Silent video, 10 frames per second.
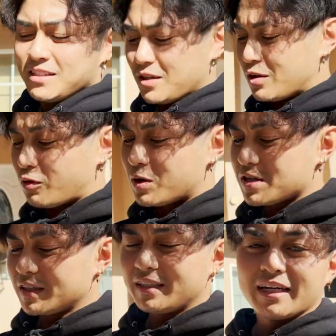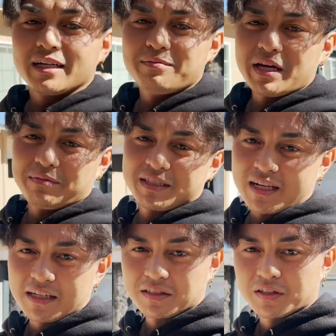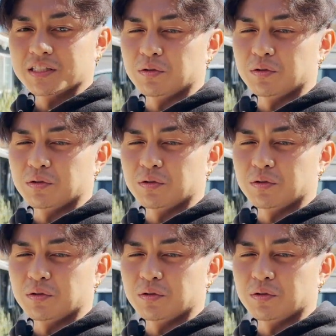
So unfortunately, they couldn't make me side skirts.